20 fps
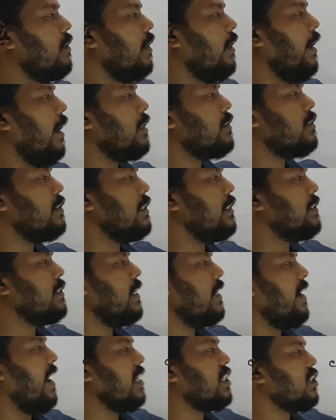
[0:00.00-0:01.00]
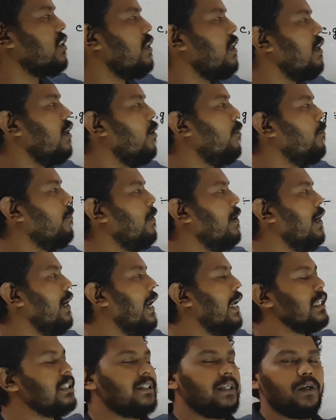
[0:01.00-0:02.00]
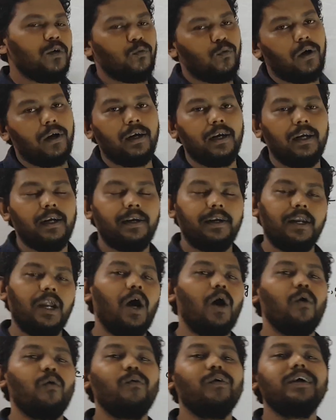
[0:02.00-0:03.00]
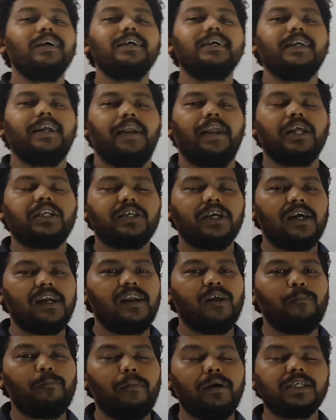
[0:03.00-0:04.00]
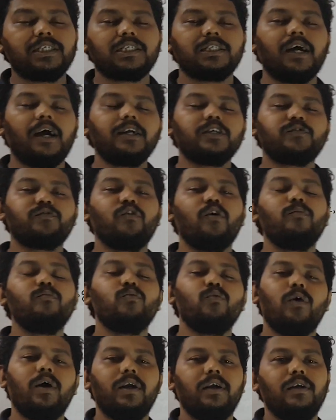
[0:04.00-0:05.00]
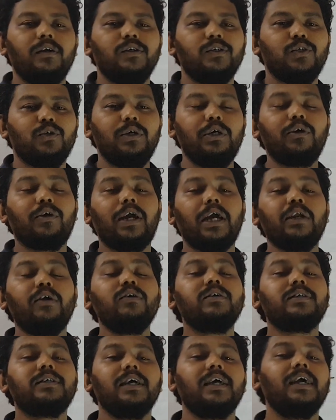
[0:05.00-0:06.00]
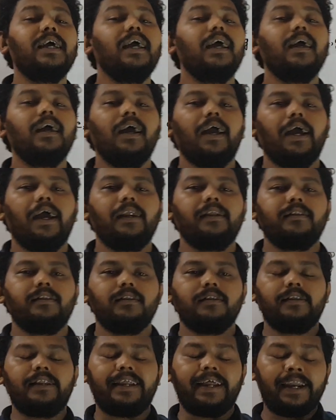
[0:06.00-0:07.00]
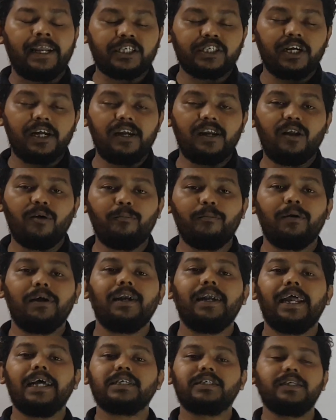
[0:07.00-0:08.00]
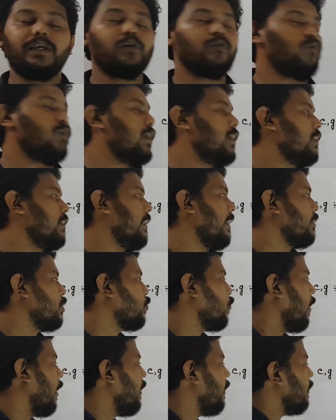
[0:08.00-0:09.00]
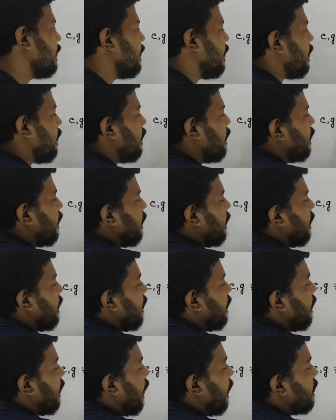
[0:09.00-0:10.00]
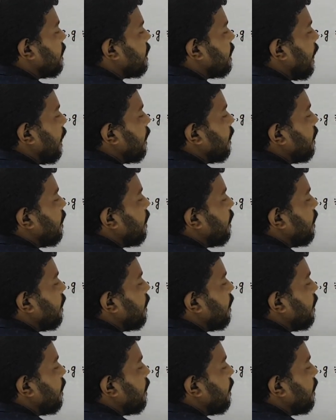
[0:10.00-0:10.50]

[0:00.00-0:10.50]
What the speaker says: x is a natural number less than 1. Now, natural number starts from 1. So, you cannot say a natural number less than 1. That's why it is a null set.